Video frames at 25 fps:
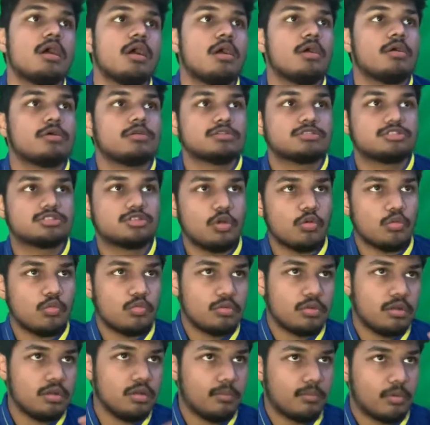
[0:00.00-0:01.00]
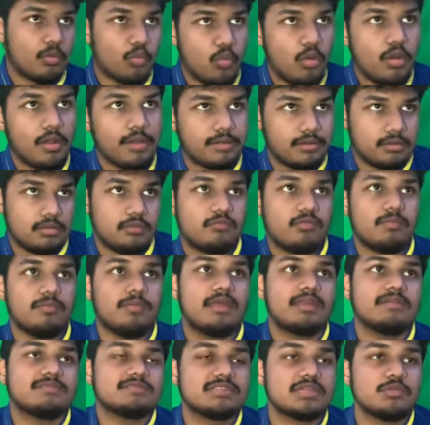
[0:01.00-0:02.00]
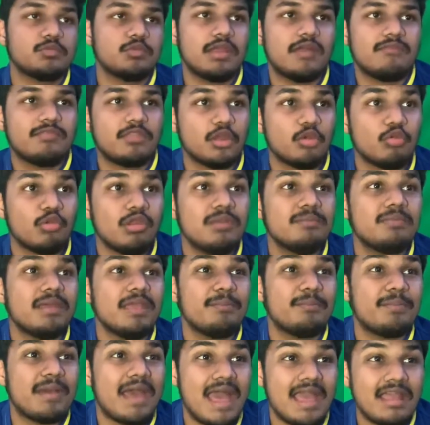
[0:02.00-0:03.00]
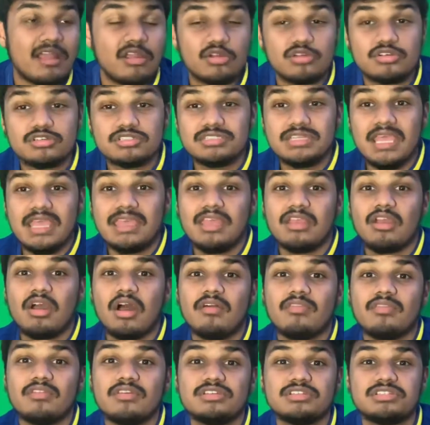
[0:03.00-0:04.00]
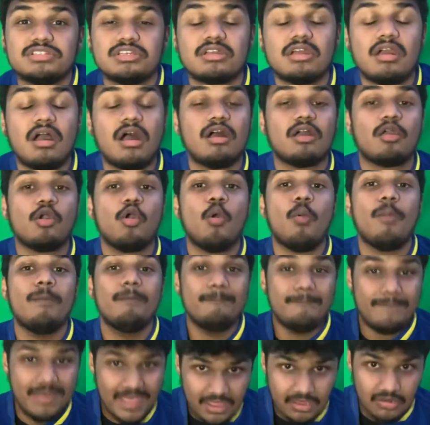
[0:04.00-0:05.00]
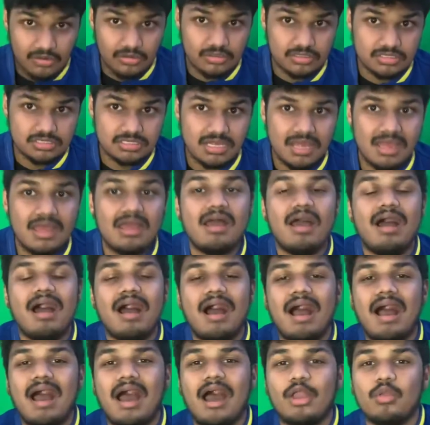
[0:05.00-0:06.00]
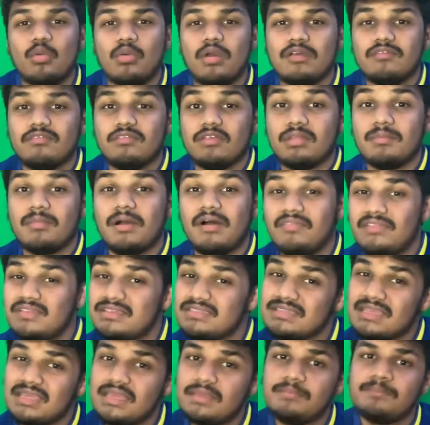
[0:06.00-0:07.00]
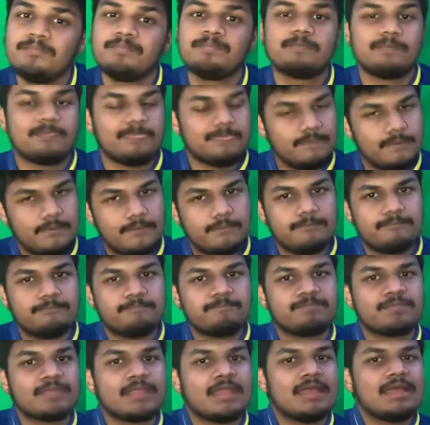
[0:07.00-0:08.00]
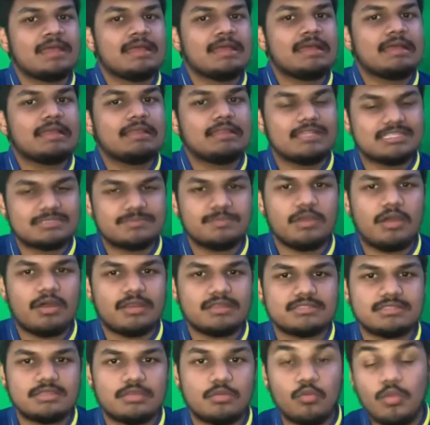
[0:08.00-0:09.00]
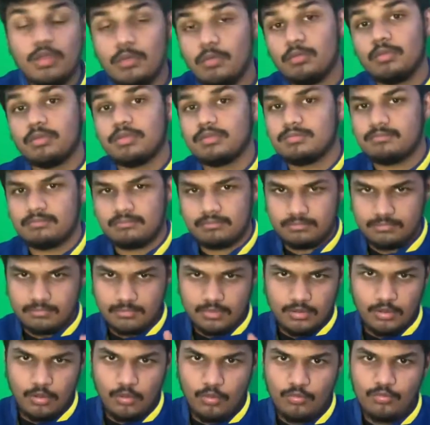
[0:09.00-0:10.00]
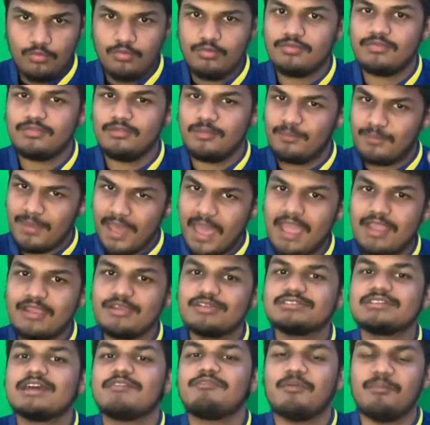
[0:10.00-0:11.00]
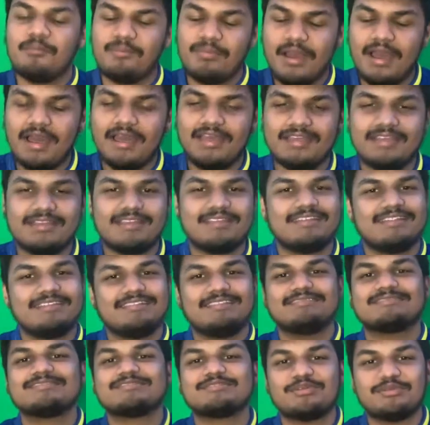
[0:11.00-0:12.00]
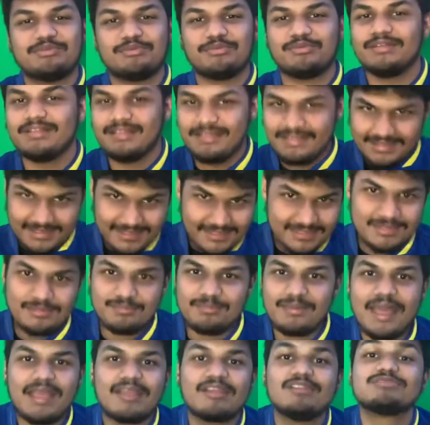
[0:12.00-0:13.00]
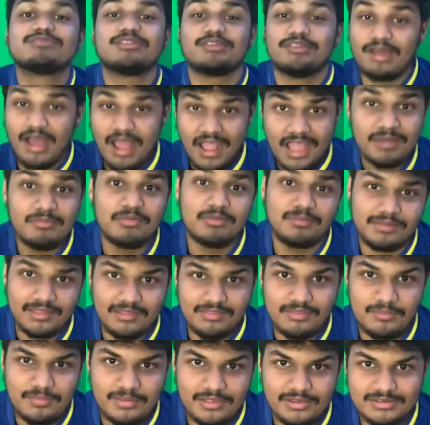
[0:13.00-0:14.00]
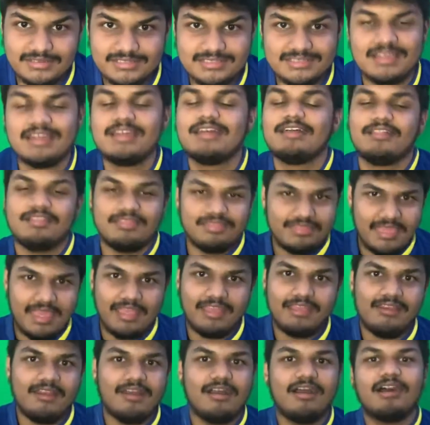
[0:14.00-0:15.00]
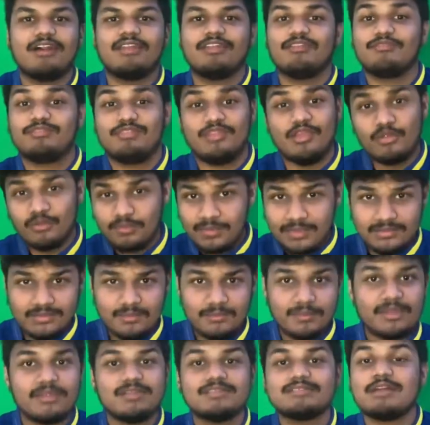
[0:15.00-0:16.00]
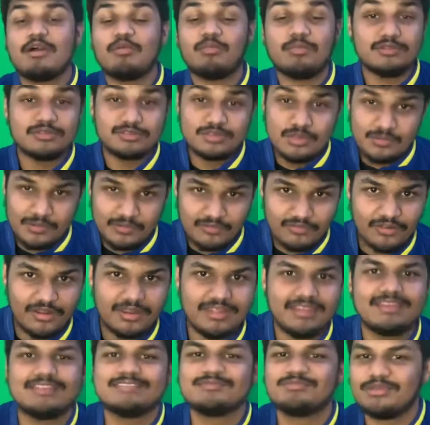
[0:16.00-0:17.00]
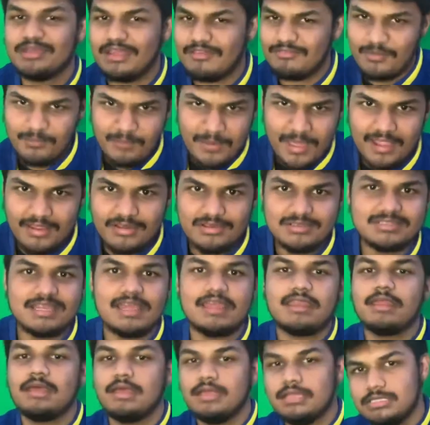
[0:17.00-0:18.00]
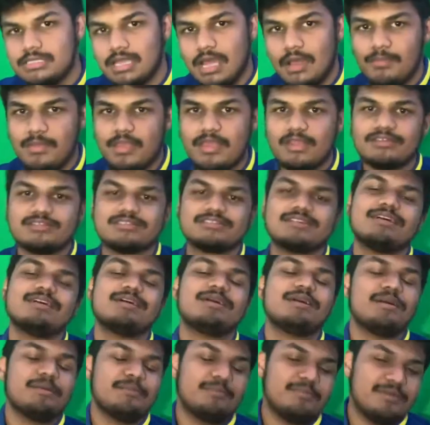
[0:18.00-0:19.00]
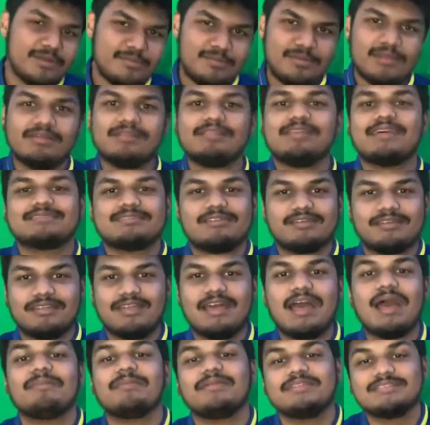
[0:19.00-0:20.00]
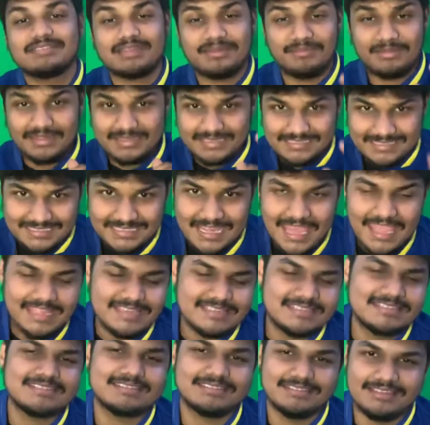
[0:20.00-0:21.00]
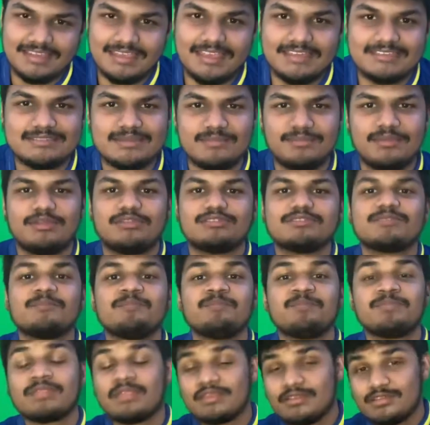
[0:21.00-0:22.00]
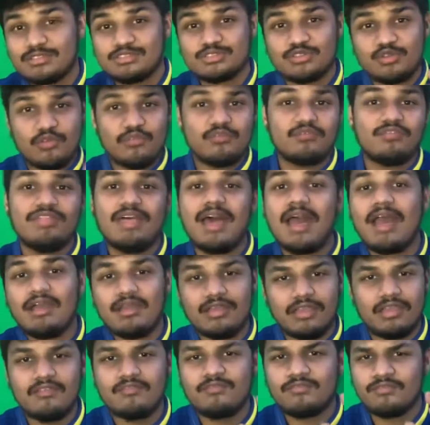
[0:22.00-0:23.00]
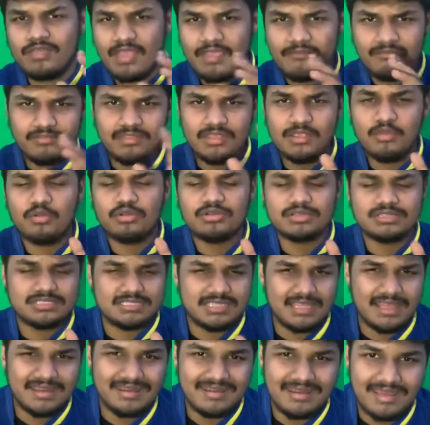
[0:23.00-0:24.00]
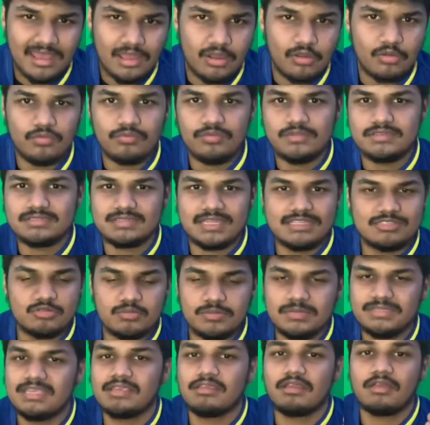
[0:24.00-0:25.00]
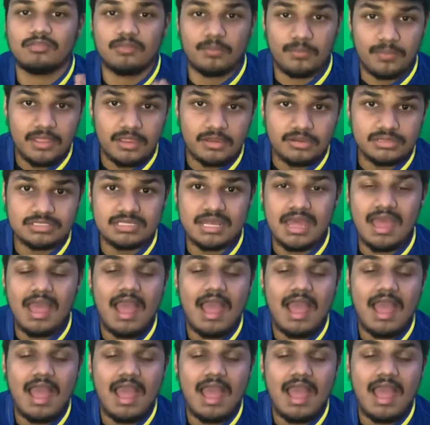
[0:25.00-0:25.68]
So number 1 from the NFC, we have the Green Bay Packers taking on the Chicago Bears. How do I feel about this game? Let's be honest here. Wait. No, the Packers have a bye, so the Packers are not gonna be playing the Bears. Thank God. If they were playing the Bears, that would be super funny because we'd have the Packers and the Bears. But apparently, that's not gonna happen. It's gonna be the Saints against the Bears. So if everything were to stand now, the Saints would be taking out the Bears.